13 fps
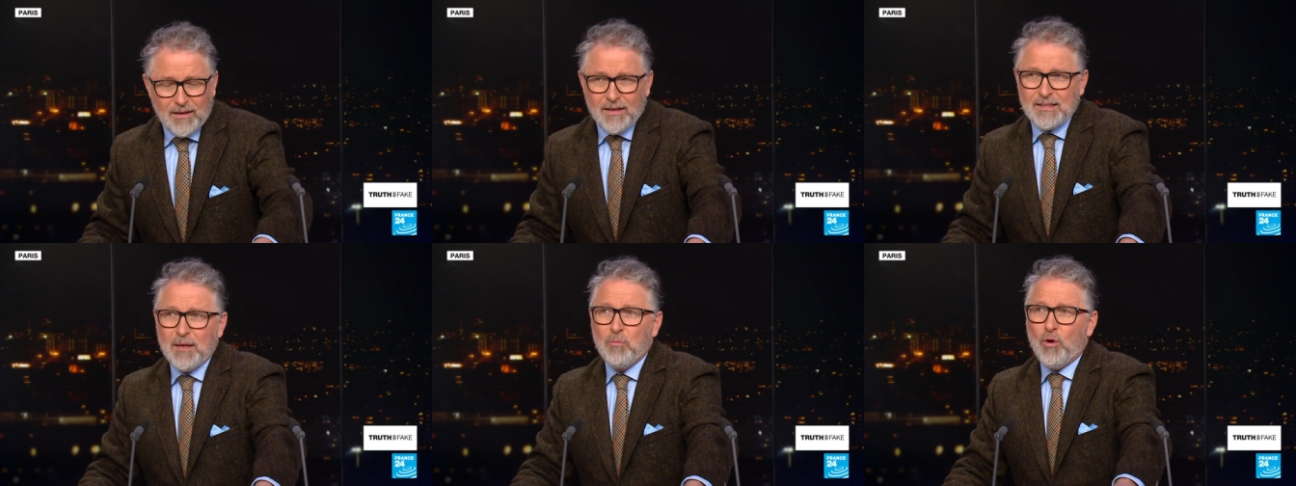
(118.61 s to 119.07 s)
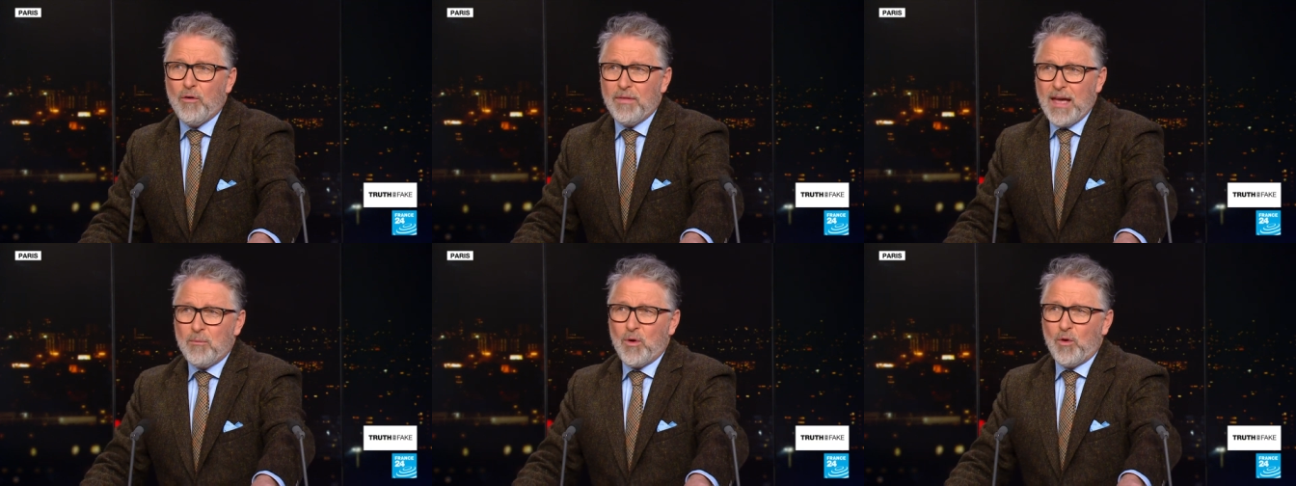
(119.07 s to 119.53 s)
Is there more on
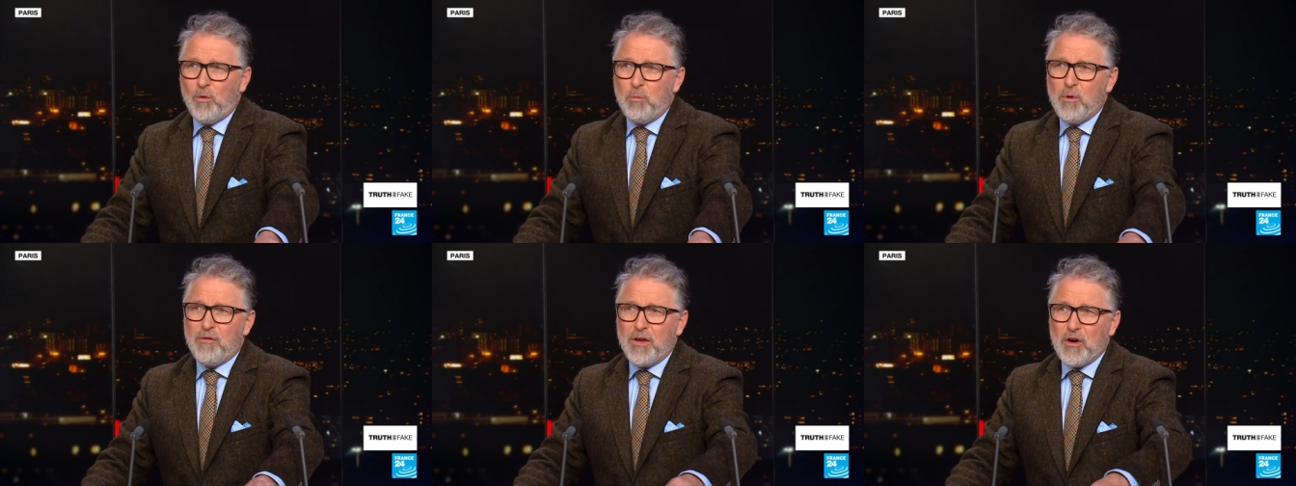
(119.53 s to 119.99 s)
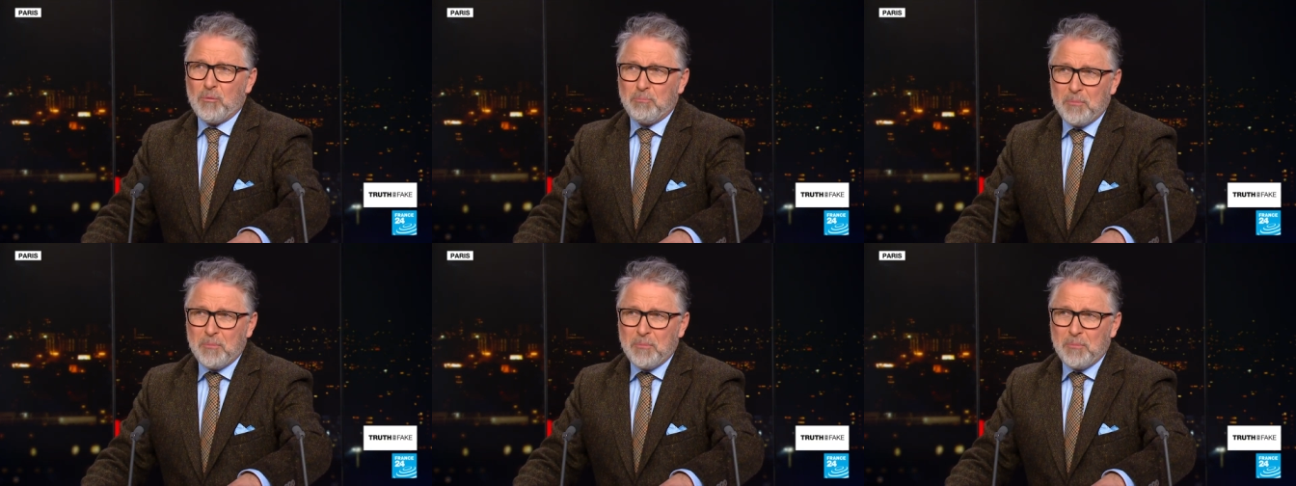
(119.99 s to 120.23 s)
that one, or are we moving on?